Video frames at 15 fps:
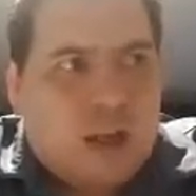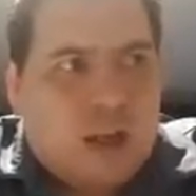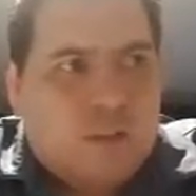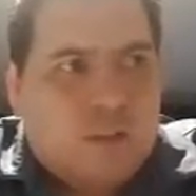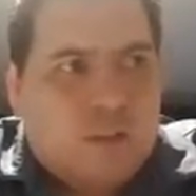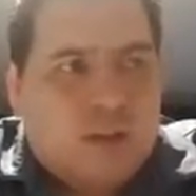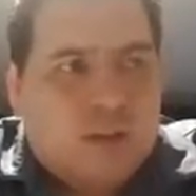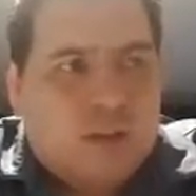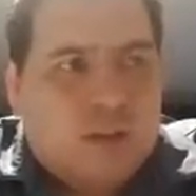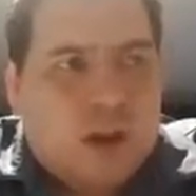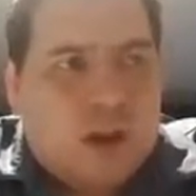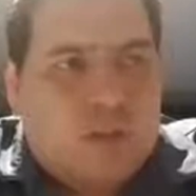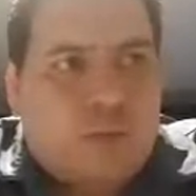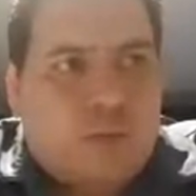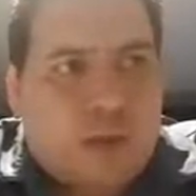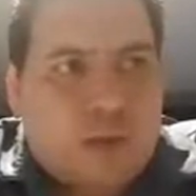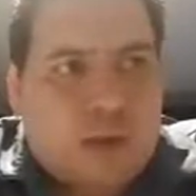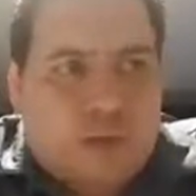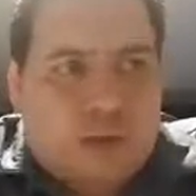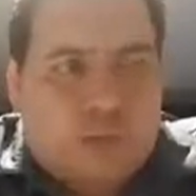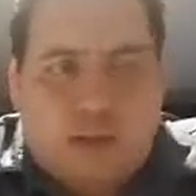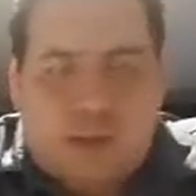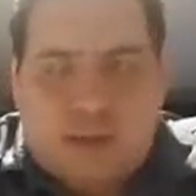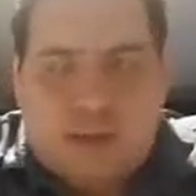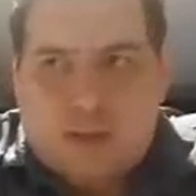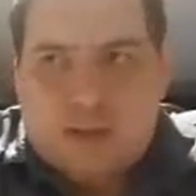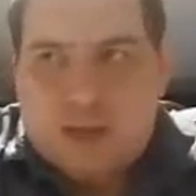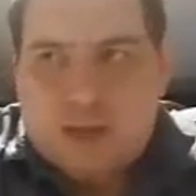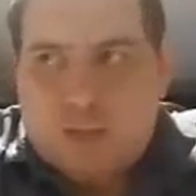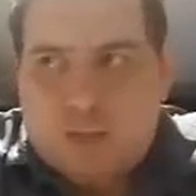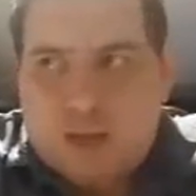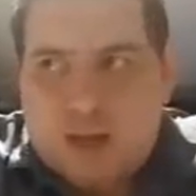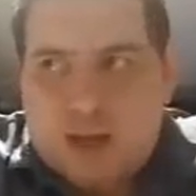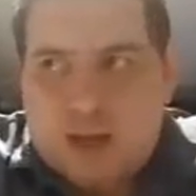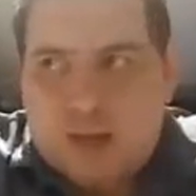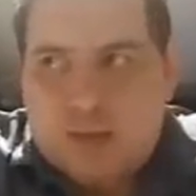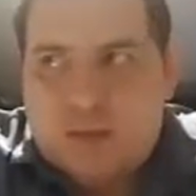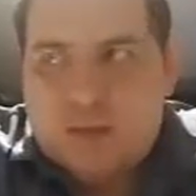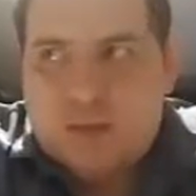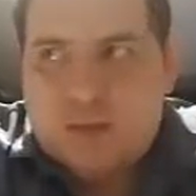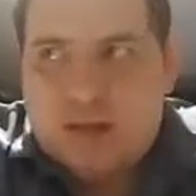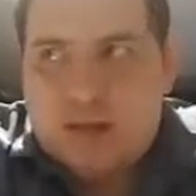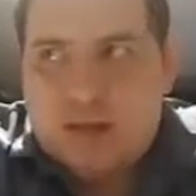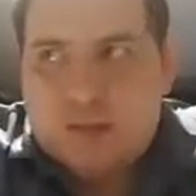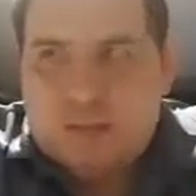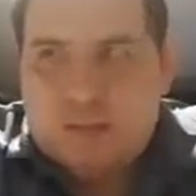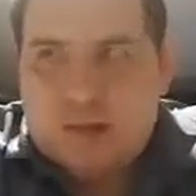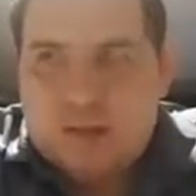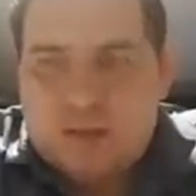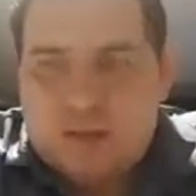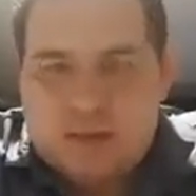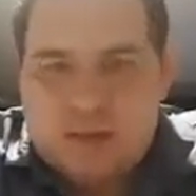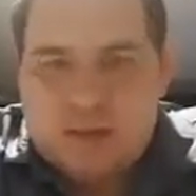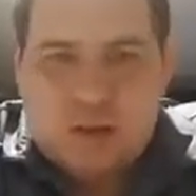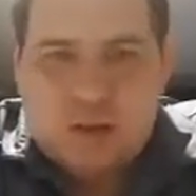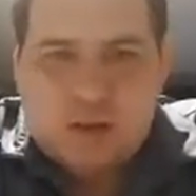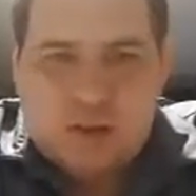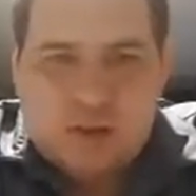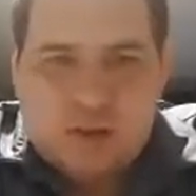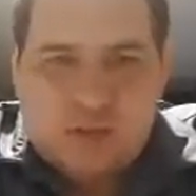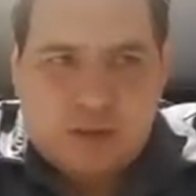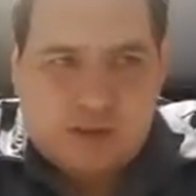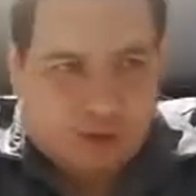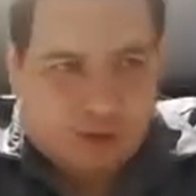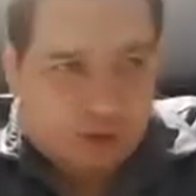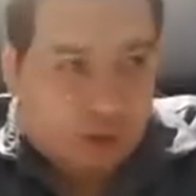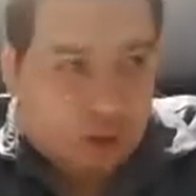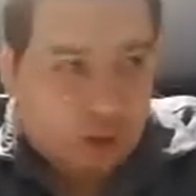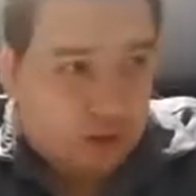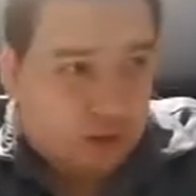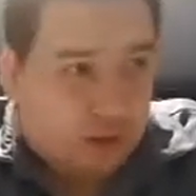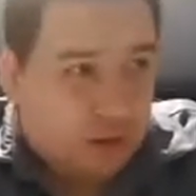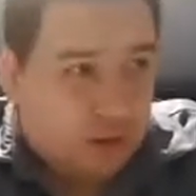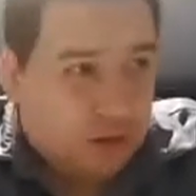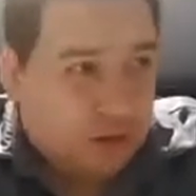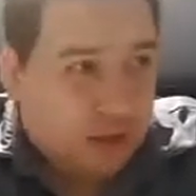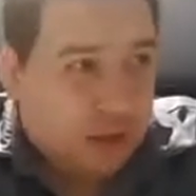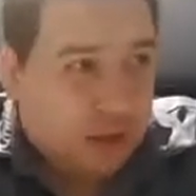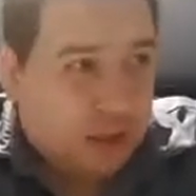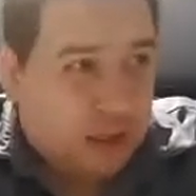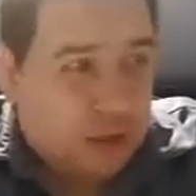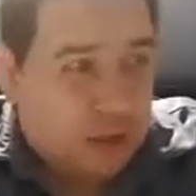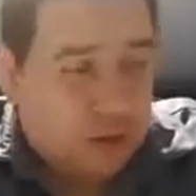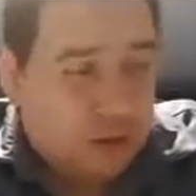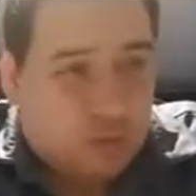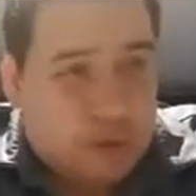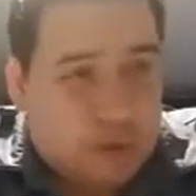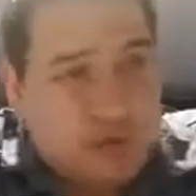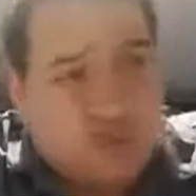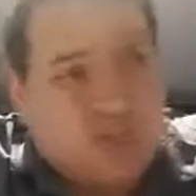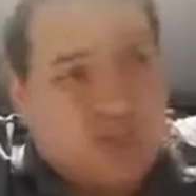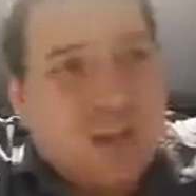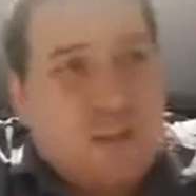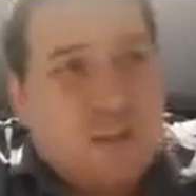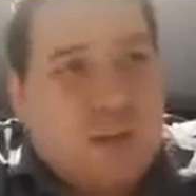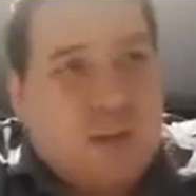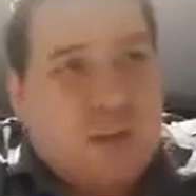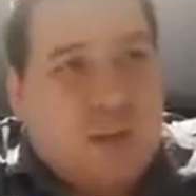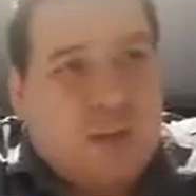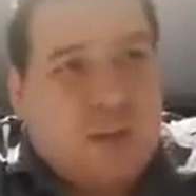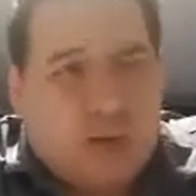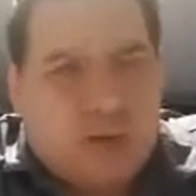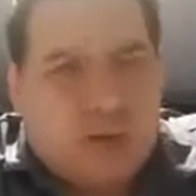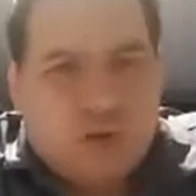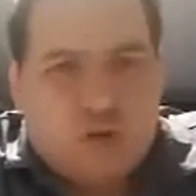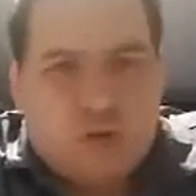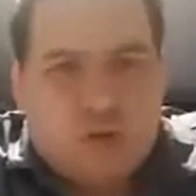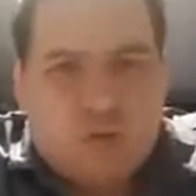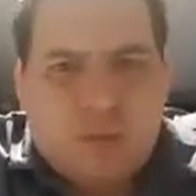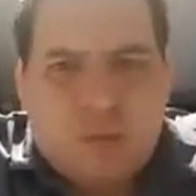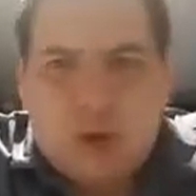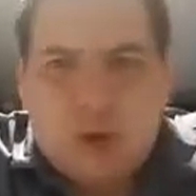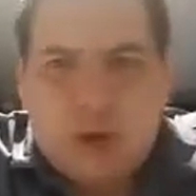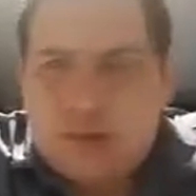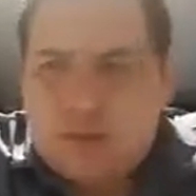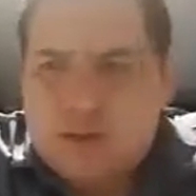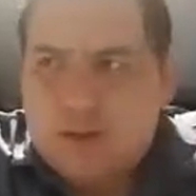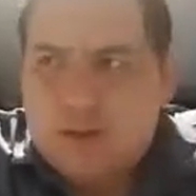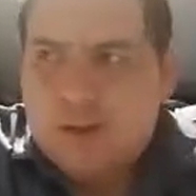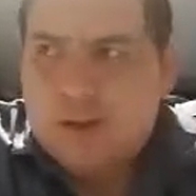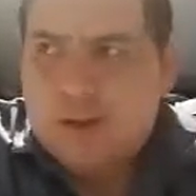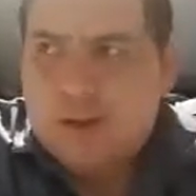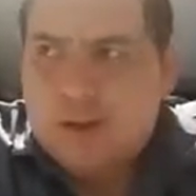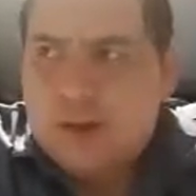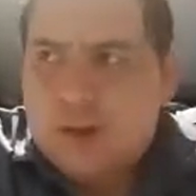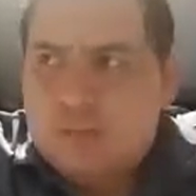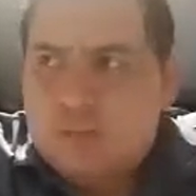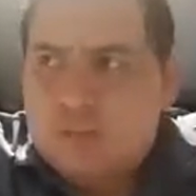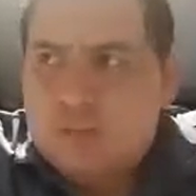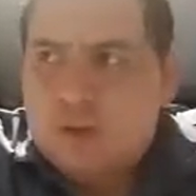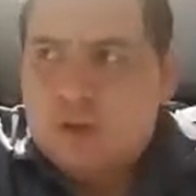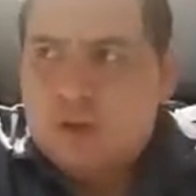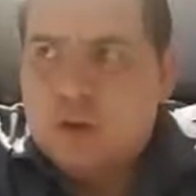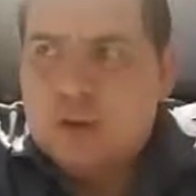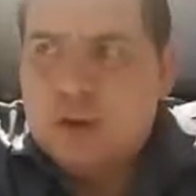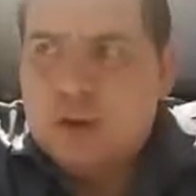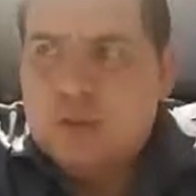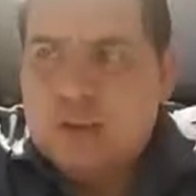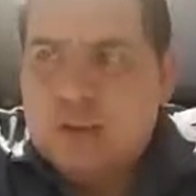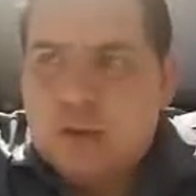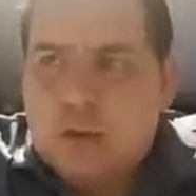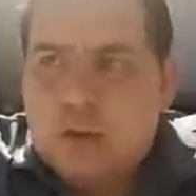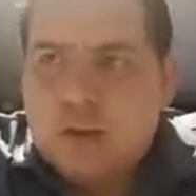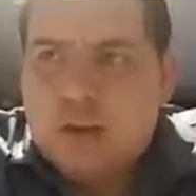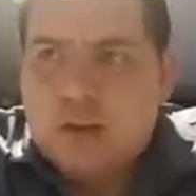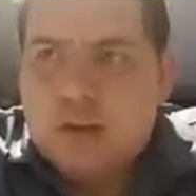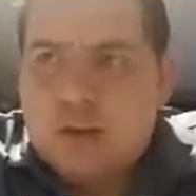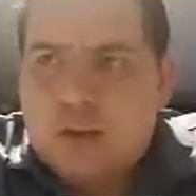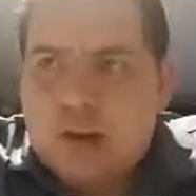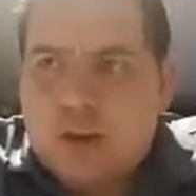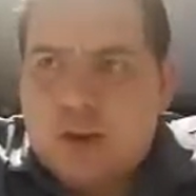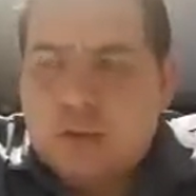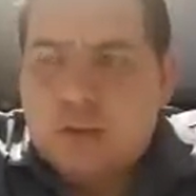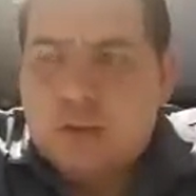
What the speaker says: He's sort of found a system that's getting the best out of the players that he's got at his disposal, as well as other teams around Midlothian dropping points and them, you know, not really losing any ground.